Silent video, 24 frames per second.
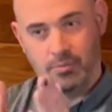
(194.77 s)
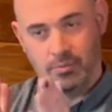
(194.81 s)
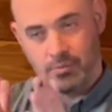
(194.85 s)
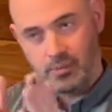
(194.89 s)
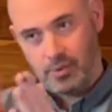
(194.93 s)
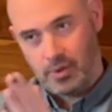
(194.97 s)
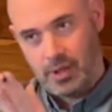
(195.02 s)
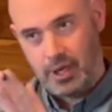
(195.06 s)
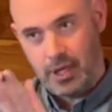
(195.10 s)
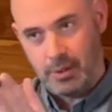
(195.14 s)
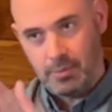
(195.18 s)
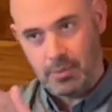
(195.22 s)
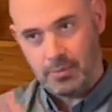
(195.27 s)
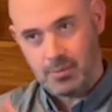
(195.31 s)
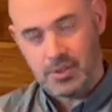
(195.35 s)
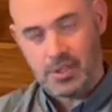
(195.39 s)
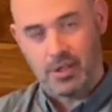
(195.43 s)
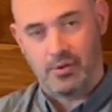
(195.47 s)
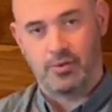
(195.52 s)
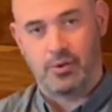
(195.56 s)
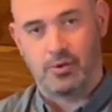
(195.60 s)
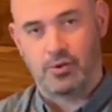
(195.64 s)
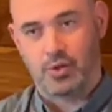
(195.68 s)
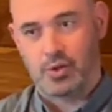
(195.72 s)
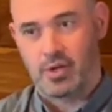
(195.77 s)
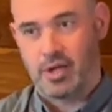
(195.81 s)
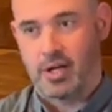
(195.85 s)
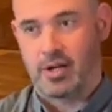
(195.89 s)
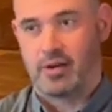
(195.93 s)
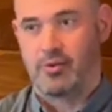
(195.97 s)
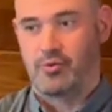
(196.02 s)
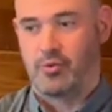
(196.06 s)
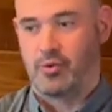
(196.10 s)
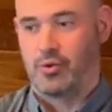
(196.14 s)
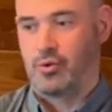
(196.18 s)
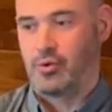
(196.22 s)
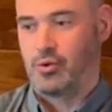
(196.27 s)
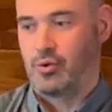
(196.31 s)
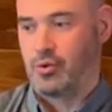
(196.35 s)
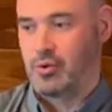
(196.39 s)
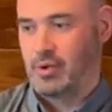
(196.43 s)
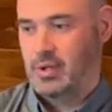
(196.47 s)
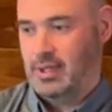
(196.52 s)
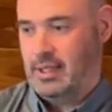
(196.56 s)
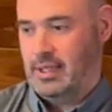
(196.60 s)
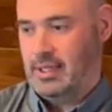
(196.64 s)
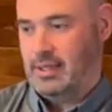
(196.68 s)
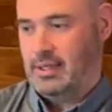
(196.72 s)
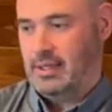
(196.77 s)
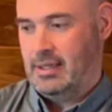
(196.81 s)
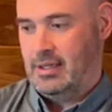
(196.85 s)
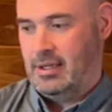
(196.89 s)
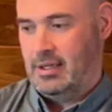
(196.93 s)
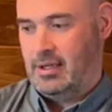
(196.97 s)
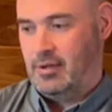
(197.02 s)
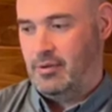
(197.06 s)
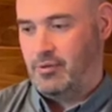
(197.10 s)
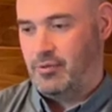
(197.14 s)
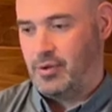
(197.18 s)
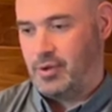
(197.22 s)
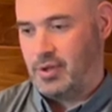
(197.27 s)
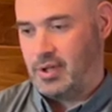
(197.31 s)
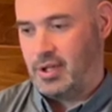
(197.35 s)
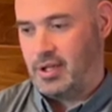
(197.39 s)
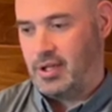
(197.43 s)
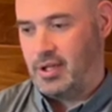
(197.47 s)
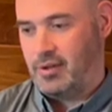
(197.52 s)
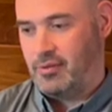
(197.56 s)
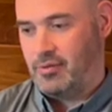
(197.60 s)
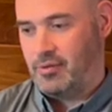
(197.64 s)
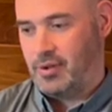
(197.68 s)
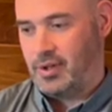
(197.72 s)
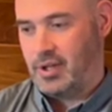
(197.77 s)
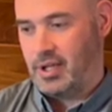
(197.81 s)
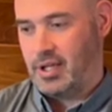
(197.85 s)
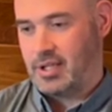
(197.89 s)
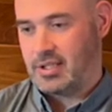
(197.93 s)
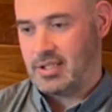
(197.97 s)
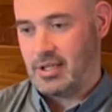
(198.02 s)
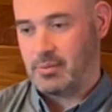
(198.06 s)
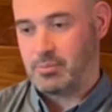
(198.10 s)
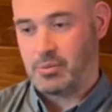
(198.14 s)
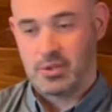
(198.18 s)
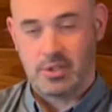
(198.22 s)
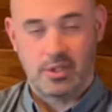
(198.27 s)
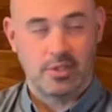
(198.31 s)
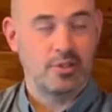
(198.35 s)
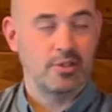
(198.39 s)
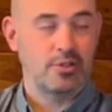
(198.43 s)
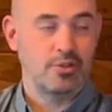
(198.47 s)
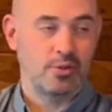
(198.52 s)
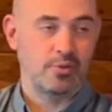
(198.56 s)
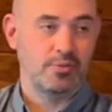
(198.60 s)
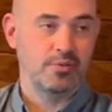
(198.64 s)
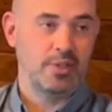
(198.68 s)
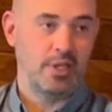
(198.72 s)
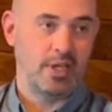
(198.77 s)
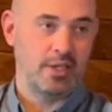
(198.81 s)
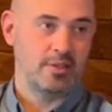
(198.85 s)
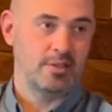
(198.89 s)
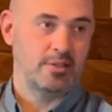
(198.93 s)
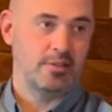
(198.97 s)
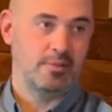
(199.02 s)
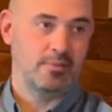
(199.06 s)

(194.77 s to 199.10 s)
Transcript: keep himself on track for the exam, because it's a tough test.